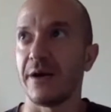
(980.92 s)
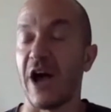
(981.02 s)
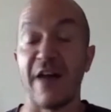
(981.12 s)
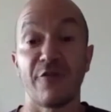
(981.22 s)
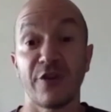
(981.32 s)

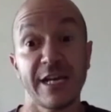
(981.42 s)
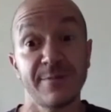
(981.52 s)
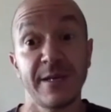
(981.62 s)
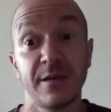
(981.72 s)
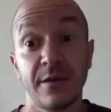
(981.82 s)

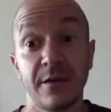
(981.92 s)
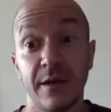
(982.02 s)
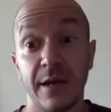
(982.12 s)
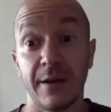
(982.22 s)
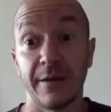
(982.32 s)
advertisement
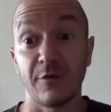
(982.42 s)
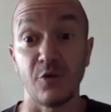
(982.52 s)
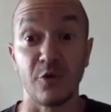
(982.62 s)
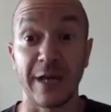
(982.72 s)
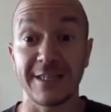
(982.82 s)
and
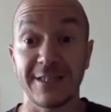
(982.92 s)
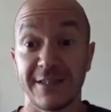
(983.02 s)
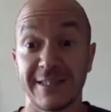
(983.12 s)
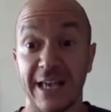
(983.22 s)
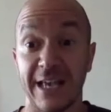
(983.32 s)
who gets to
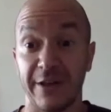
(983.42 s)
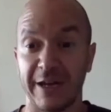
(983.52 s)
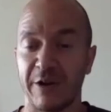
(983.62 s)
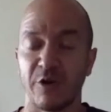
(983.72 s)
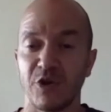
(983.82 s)
sell? Like,
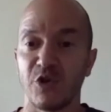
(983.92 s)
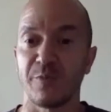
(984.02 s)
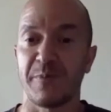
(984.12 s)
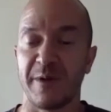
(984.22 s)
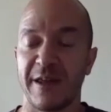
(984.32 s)
could you
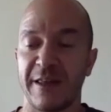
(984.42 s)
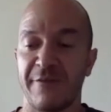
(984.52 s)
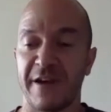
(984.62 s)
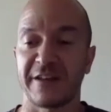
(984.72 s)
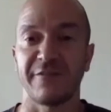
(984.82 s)

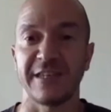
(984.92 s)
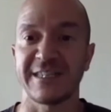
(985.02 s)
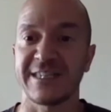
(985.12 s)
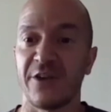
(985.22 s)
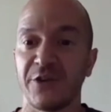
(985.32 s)
effectively
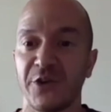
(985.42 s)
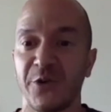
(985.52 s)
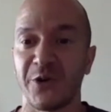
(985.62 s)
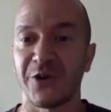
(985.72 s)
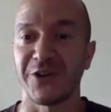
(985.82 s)
sell
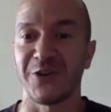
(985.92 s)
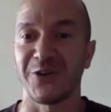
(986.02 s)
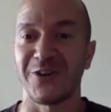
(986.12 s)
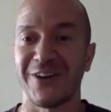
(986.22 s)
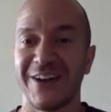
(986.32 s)
your
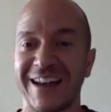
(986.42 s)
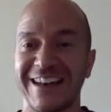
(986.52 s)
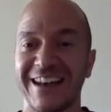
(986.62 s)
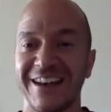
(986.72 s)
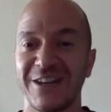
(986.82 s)

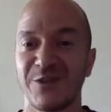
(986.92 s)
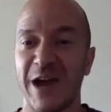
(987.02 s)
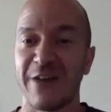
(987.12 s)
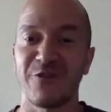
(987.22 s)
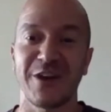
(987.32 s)
identity to
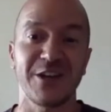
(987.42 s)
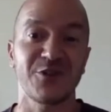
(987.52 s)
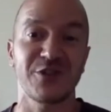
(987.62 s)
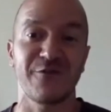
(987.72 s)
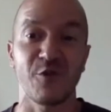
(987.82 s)

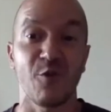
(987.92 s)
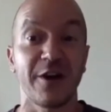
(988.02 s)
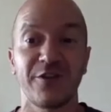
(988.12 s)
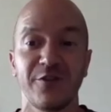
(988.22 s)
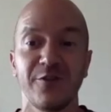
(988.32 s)
advertisers if you
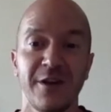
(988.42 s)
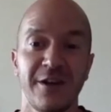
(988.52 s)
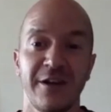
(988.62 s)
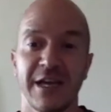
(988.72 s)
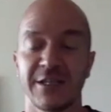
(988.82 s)
wanted to,
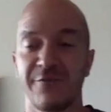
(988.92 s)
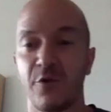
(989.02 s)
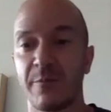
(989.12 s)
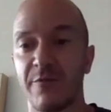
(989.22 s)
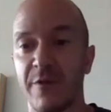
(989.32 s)
as a
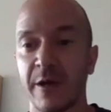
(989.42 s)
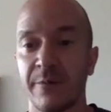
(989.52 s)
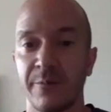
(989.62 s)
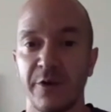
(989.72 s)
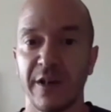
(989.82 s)
form of
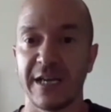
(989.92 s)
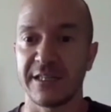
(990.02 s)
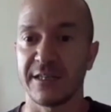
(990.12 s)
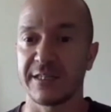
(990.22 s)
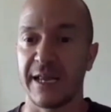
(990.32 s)
income utilizing
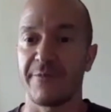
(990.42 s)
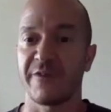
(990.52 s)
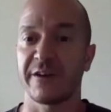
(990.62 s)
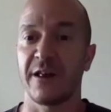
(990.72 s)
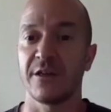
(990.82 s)
this type of
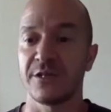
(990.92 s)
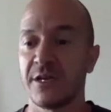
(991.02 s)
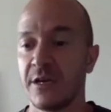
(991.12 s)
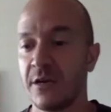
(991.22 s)
technology?